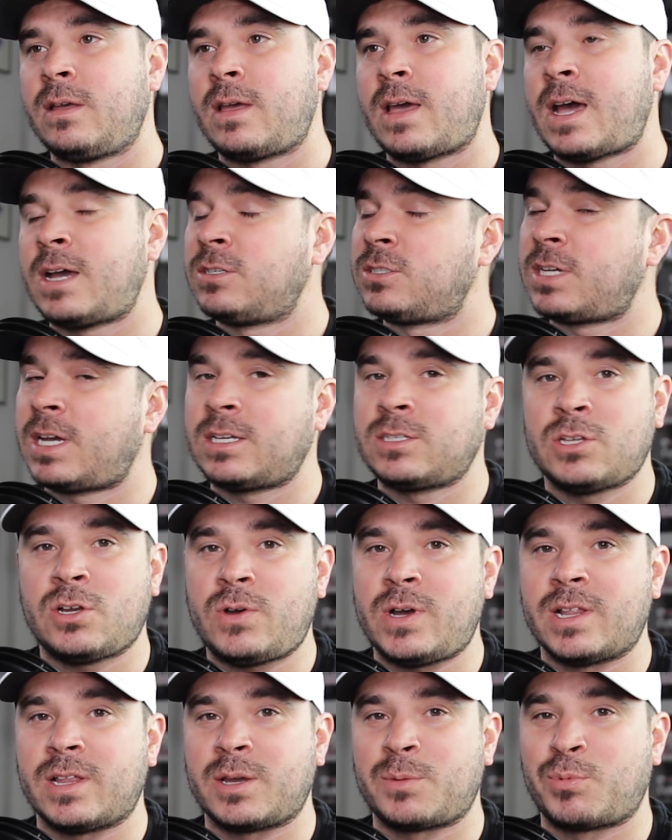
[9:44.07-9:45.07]
as you guys know,
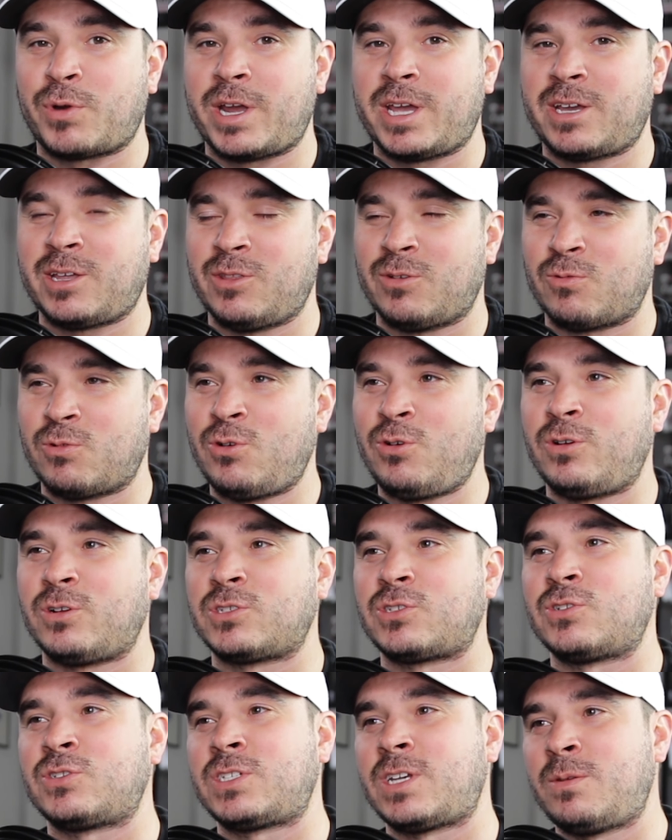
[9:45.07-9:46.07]
I like breaking the
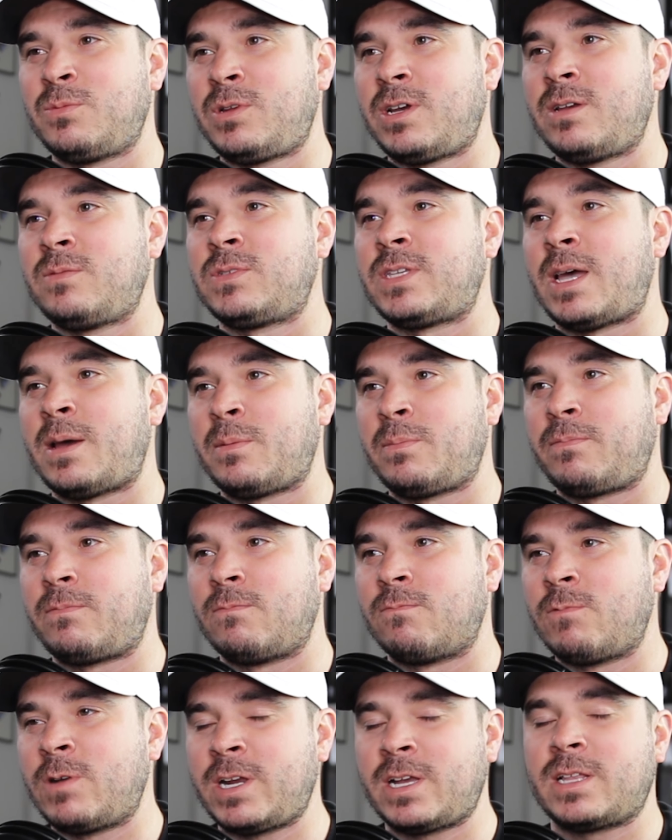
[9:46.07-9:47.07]
rules. So sometimes that
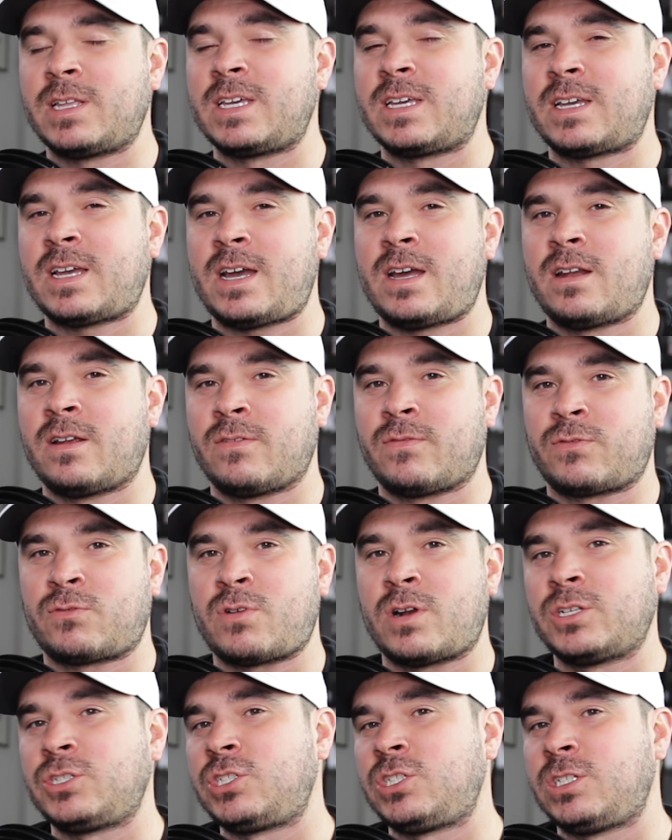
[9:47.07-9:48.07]
really kind of
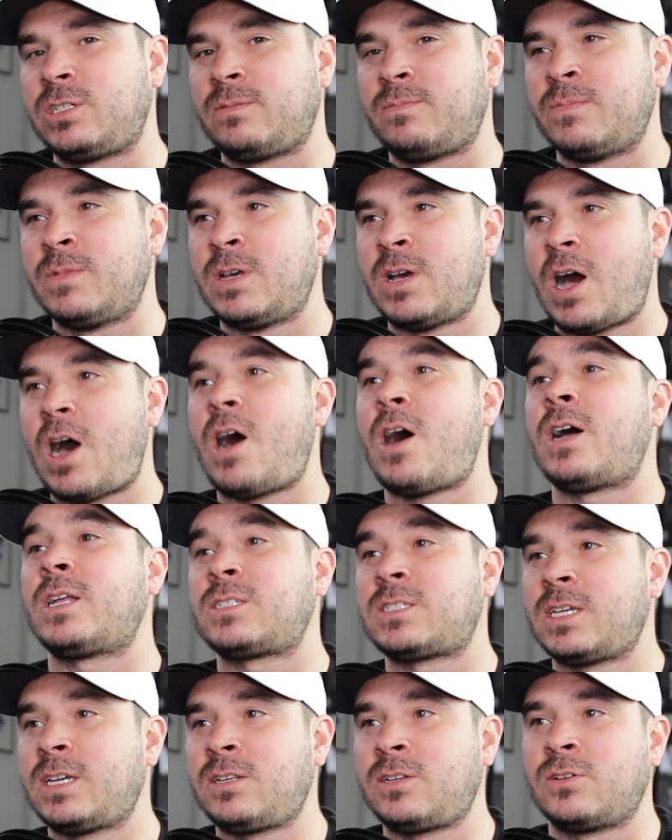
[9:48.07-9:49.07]
crunchy hot
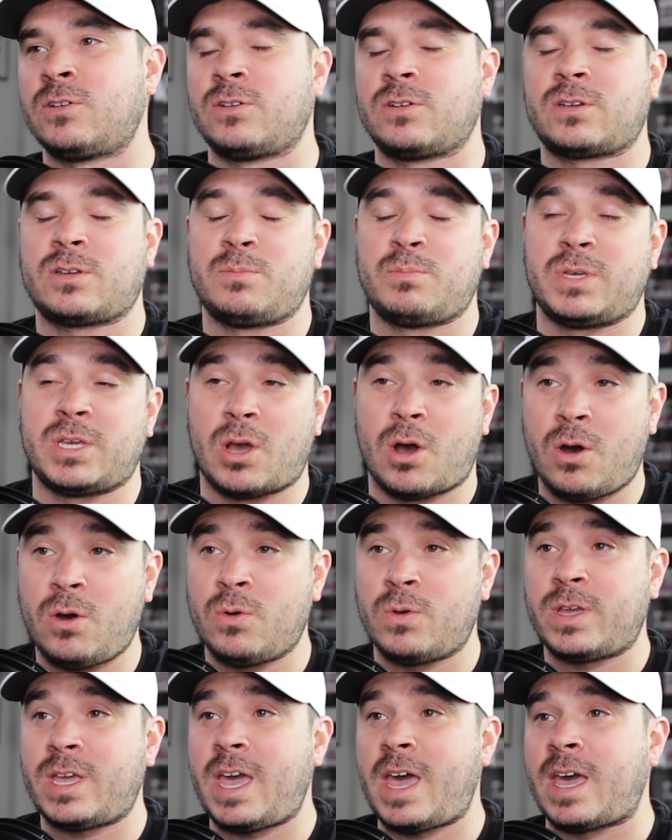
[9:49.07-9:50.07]
signal can be
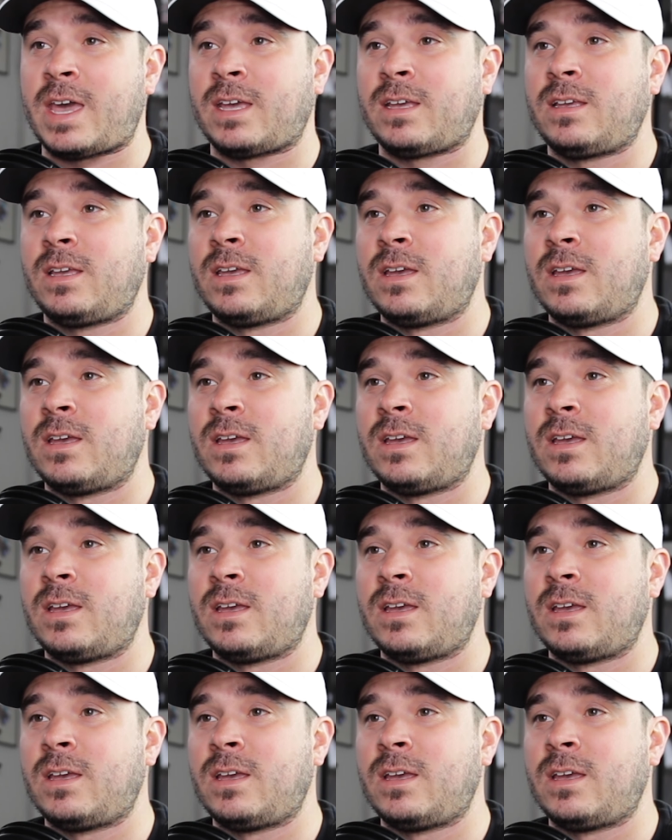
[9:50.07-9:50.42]
okay.